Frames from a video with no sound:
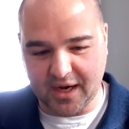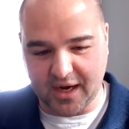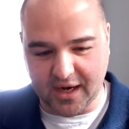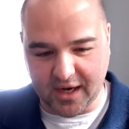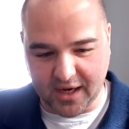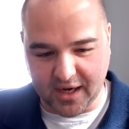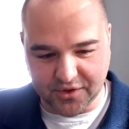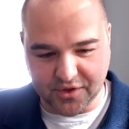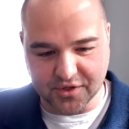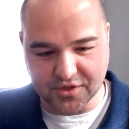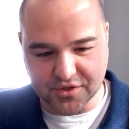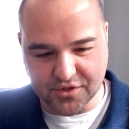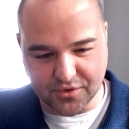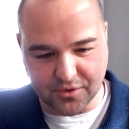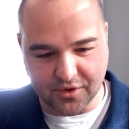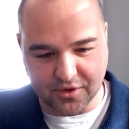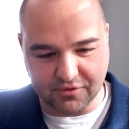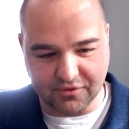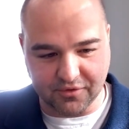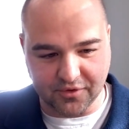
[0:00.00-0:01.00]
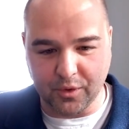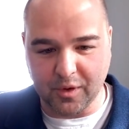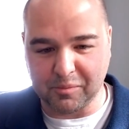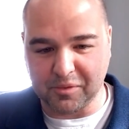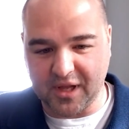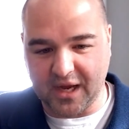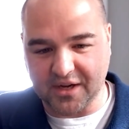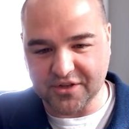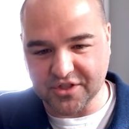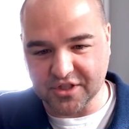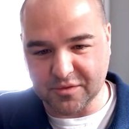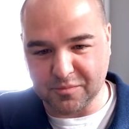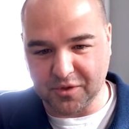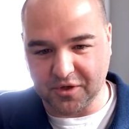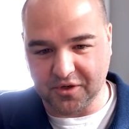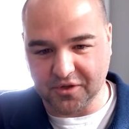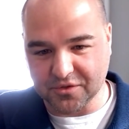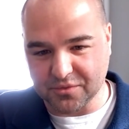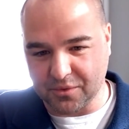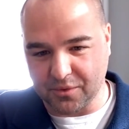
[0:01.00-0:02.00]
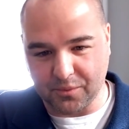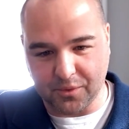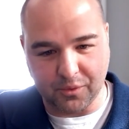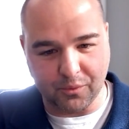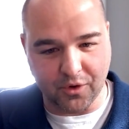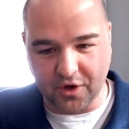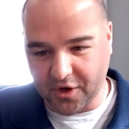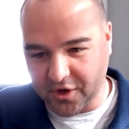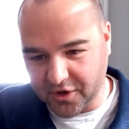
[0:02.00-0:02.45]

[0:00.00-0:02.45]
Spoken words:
I got this sort of whiplash experience where we weren't